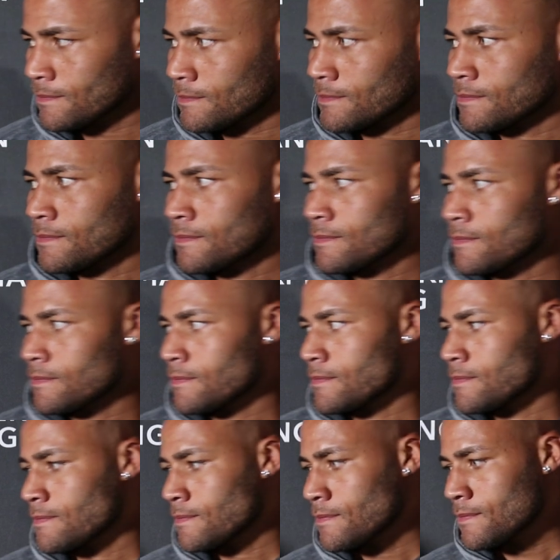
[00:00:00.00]

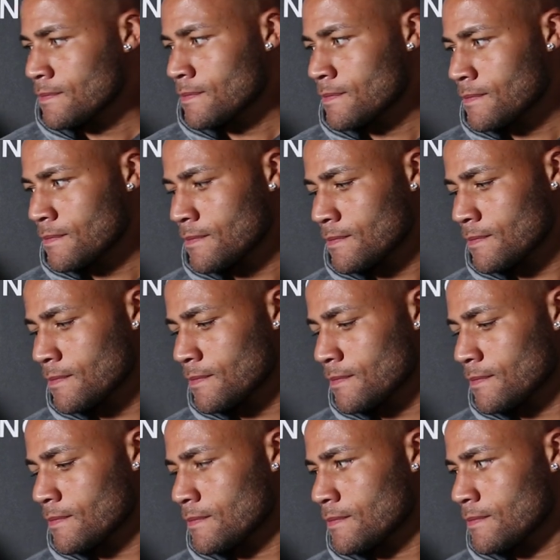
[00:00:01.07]

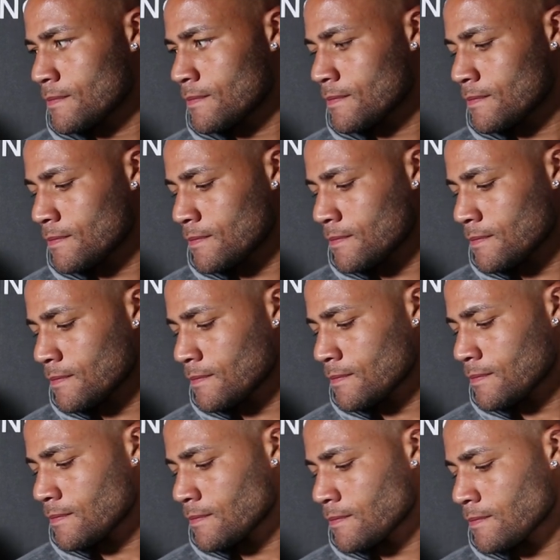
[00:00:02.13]

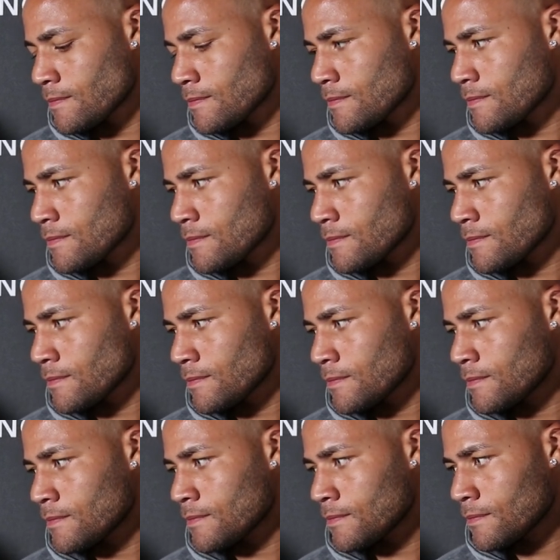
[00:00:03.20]

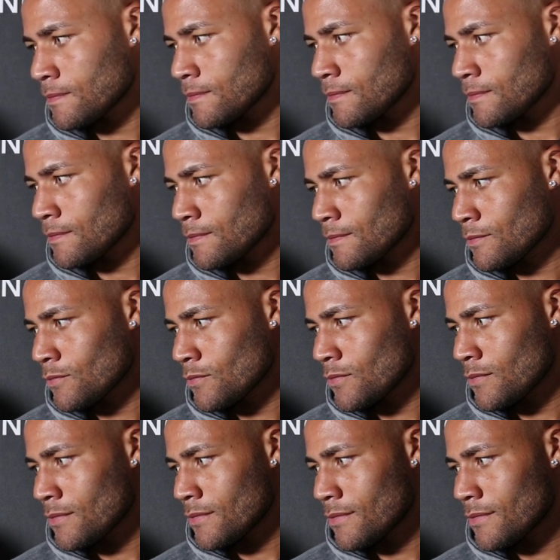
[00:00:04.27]

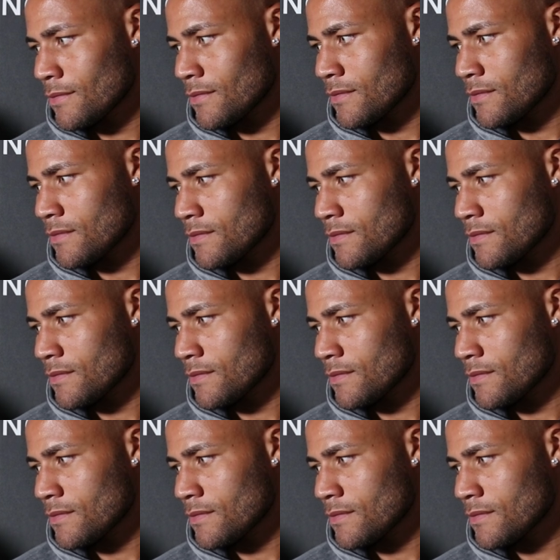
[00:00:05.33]
The person shown says nothing.